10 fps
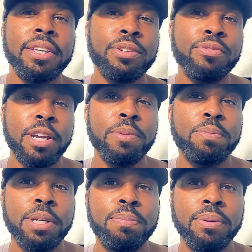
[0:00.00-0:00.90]
there's
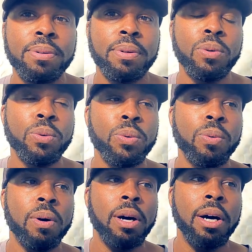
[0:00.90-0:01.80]
famous people
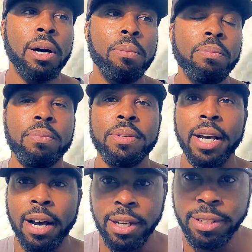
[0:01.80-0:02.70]
who
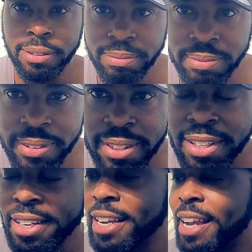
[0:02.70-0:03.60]
died,
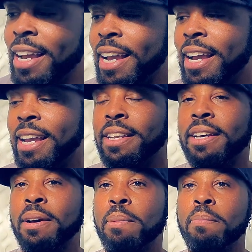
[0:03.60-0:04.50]

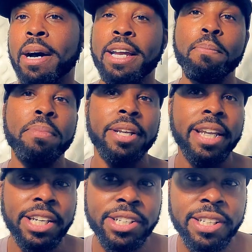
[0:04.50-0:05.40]
and my
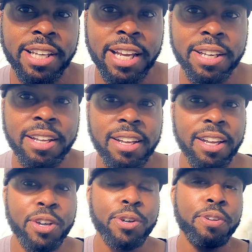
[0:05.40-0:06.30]
implication that
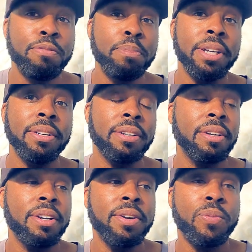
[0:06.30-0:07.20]
it could have been
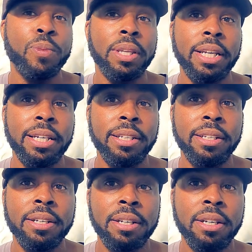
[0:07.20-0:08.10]

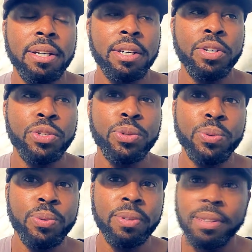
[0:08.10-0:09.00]
related
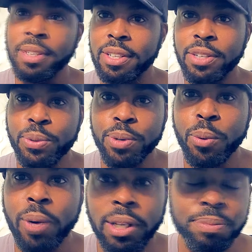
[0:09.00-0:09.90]
to
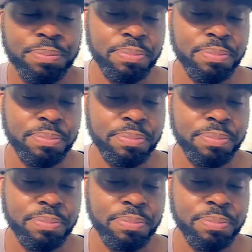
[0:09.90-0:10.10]
what.